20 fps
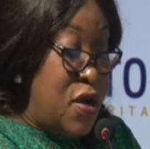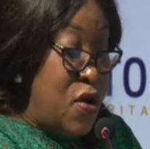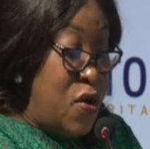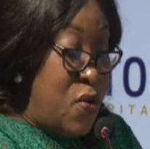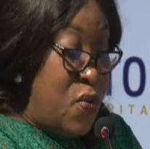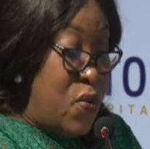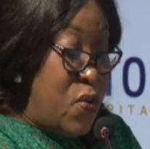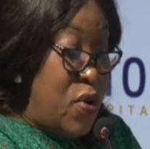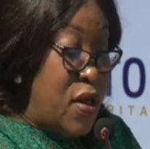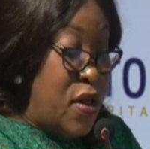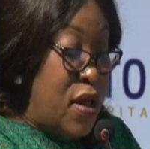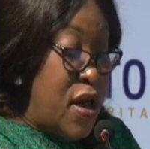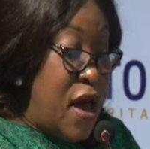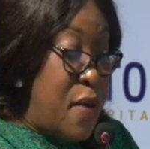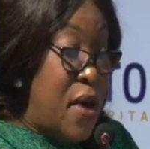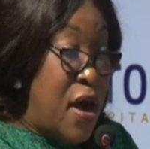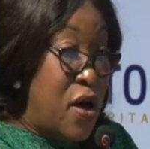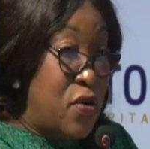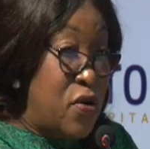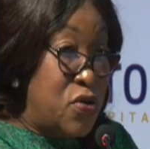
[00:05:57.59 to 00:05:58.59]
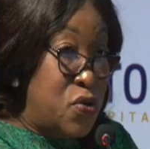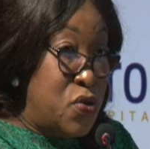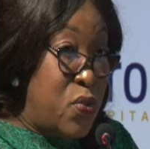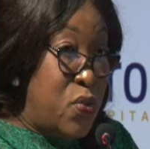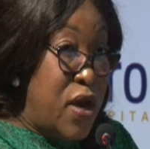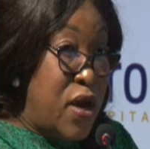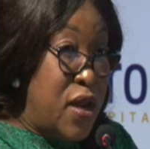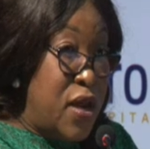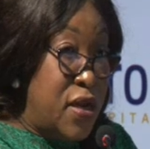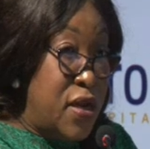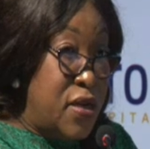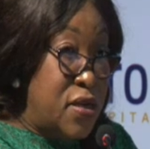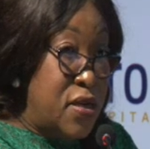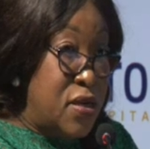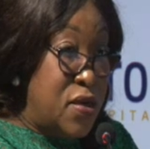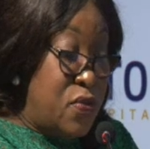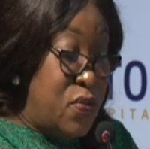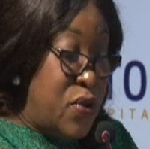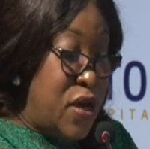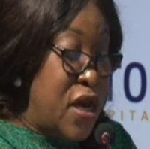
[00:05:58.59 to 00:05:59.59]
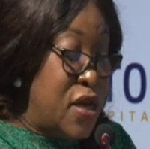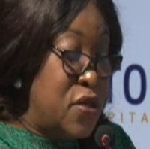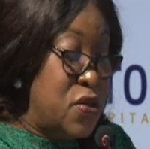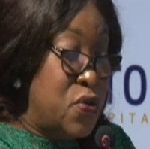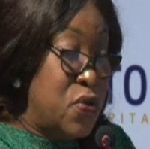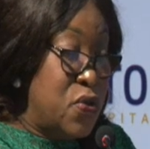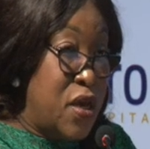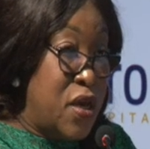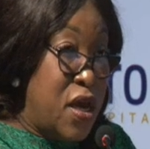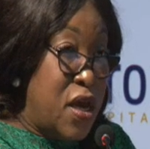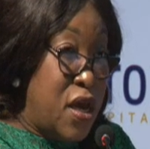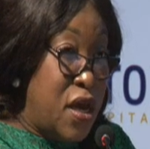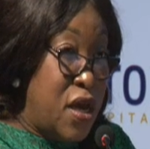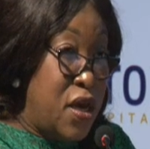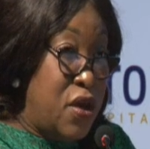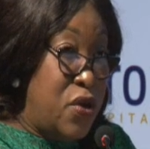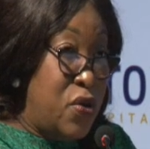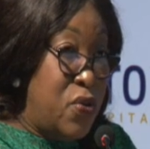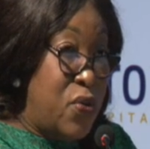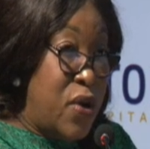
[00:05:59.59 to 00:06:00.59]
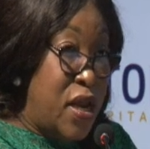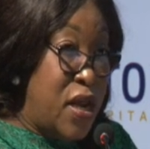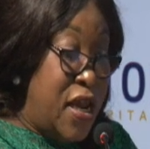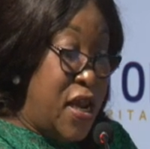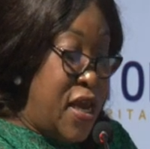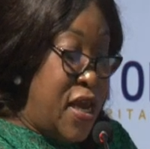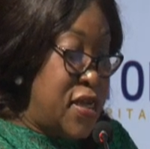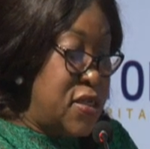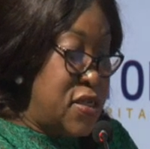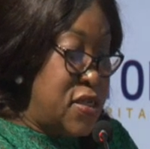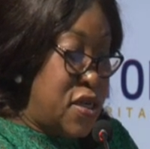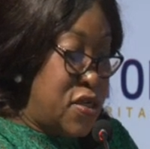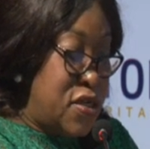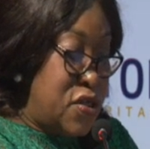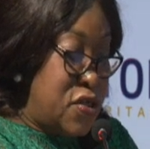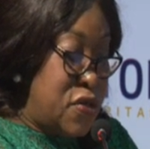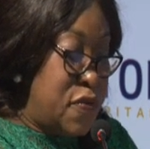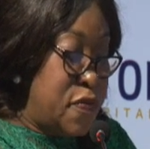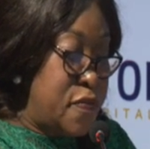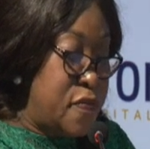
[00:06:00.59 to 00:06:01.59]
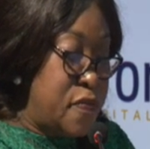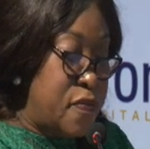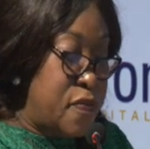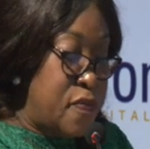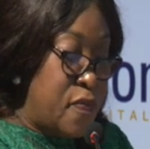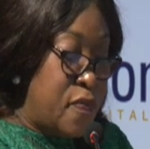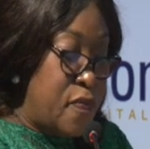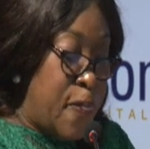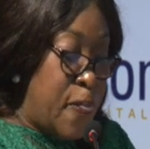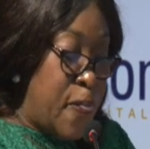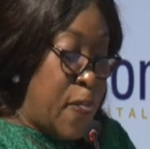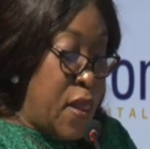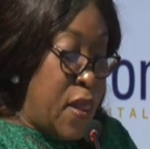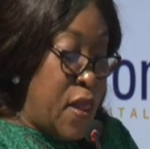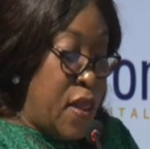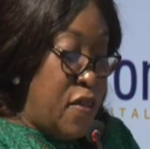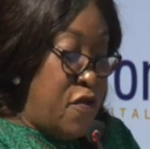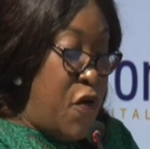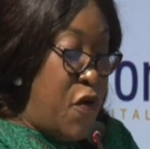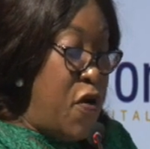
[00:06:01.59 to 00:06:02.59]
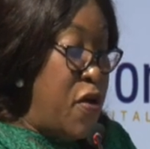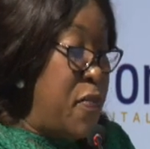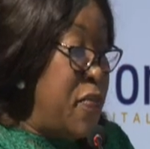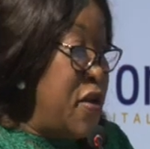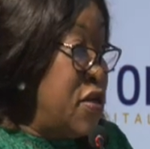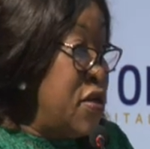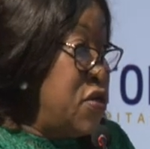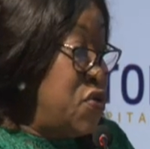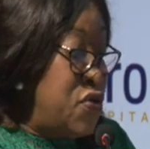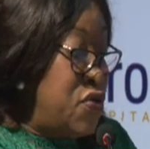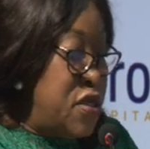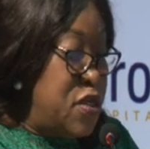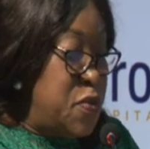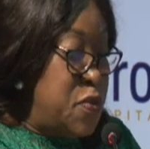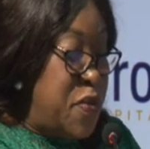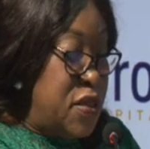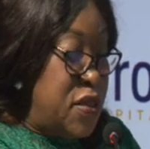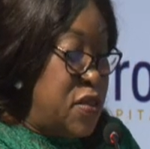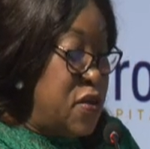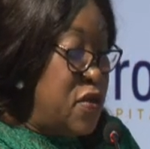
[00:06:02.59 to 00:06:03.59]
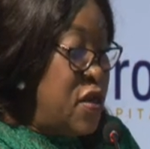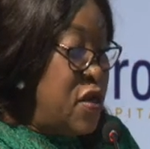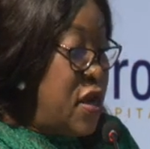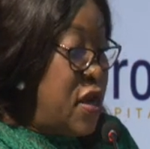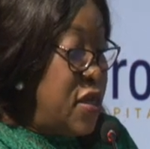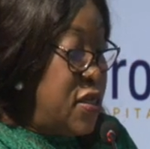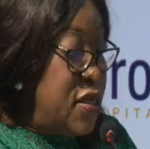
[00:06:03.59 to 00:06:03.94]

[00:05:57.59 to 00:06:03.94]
will come out when we get to the Q&A session. The Foreign Ministry is particularly